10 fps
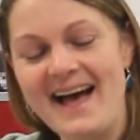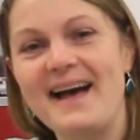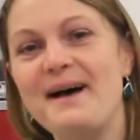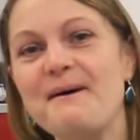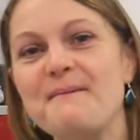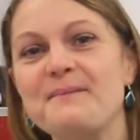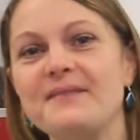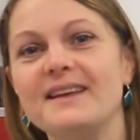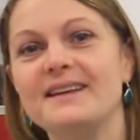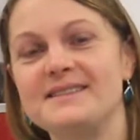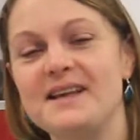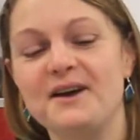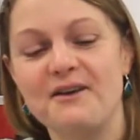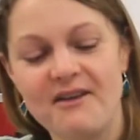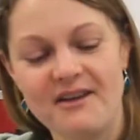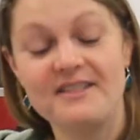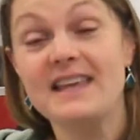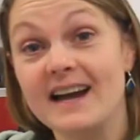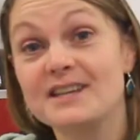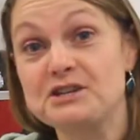So the
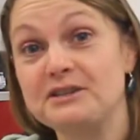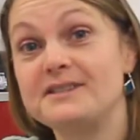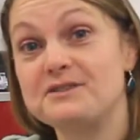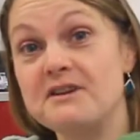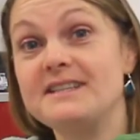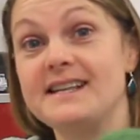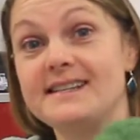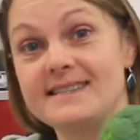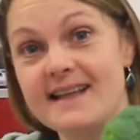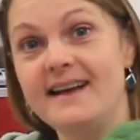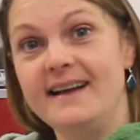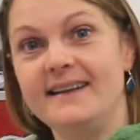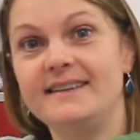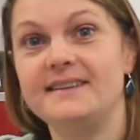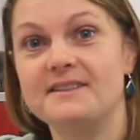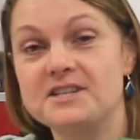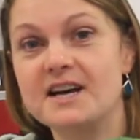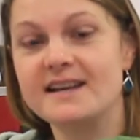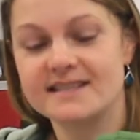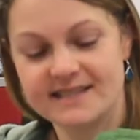actual stress that's there, the
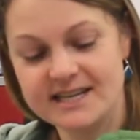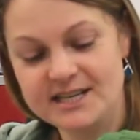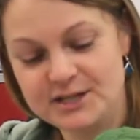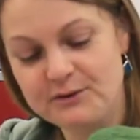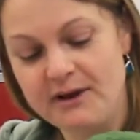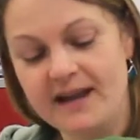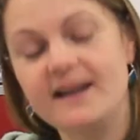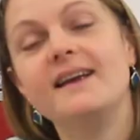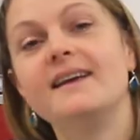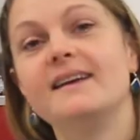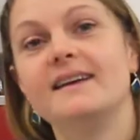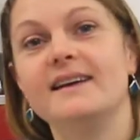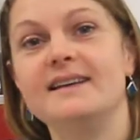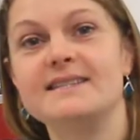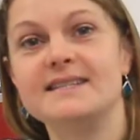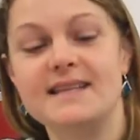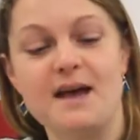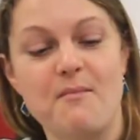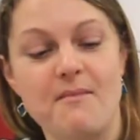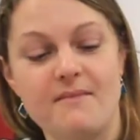task that you're doing, is the
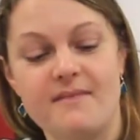stem.